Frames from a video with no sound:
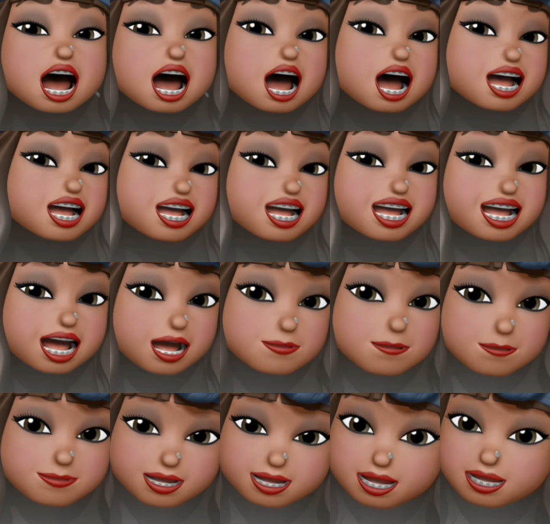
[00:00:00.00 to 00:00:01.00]

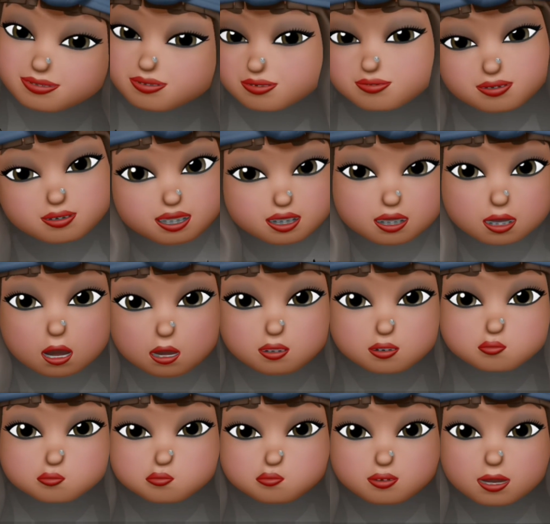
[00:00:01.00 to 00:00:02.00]
Number
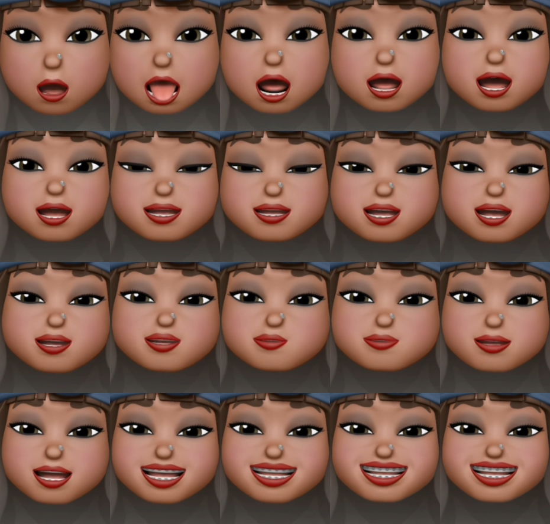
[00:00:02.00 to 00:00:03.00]
two, you
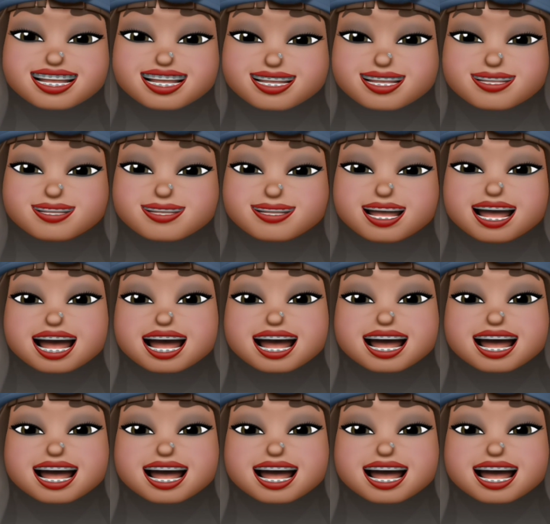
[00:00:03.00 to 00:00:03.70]
want to